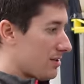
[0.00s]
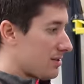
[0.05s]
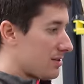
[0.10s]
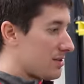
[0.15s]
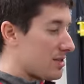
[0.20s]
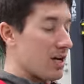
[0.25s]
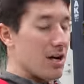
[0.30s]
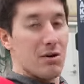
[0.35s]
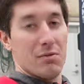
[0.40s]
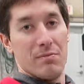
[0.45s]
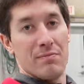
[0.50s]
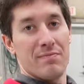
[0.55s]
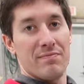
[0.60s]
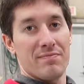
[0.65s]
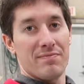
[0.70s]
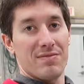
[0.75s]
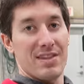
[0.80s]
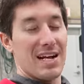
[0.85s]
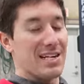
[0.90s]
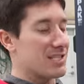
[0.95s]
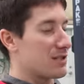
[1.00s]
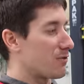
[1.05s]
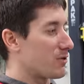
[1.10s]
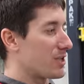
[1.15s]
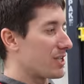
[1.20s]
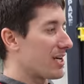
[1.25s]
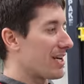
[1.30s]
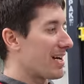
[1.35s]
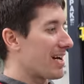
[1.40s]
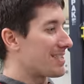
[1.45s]
So that is it for
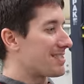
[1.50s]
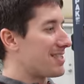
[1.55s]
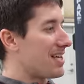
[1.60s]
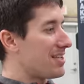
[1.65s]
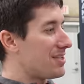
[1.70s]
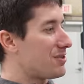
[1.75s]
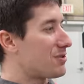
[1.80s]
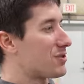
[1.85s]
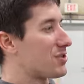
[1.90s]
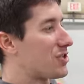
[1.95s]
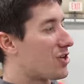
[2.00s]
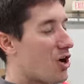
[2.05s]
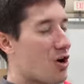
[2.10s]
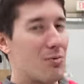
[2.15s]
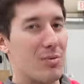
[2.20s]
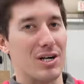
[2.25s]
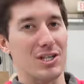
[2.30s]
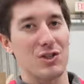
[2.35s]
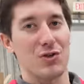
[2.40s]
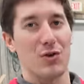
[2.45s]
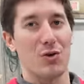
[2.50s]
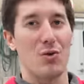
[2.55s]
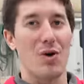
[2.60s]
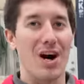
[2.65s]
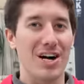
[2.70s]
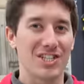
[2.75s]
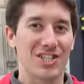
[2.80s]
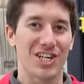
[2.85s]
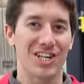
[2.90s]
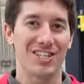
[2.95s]
today, guys. Thank you so much for
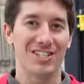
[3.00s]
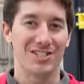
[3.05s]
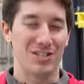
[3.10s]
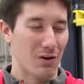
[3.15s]
watching.